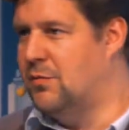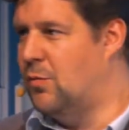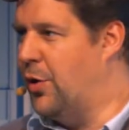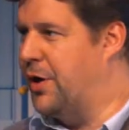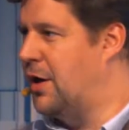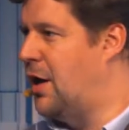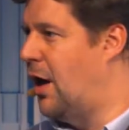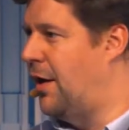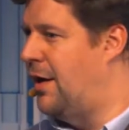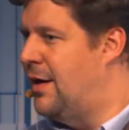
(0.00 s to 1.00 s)
working
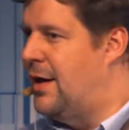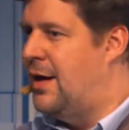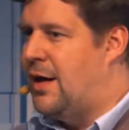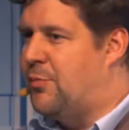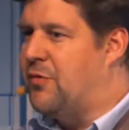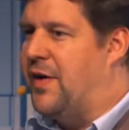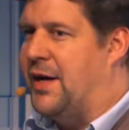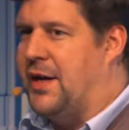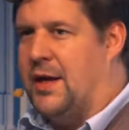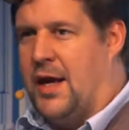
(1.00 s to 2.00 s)
on and
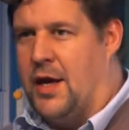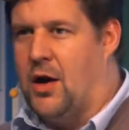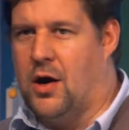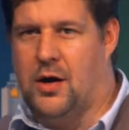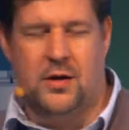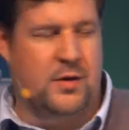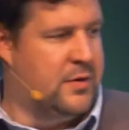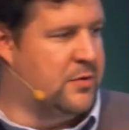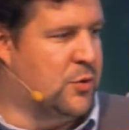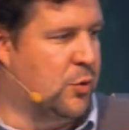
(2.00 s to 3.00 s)
providing AR
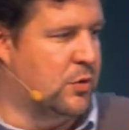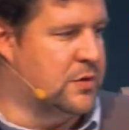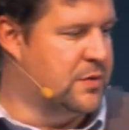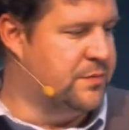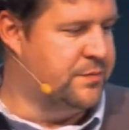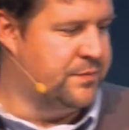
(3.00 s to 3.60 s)
tools.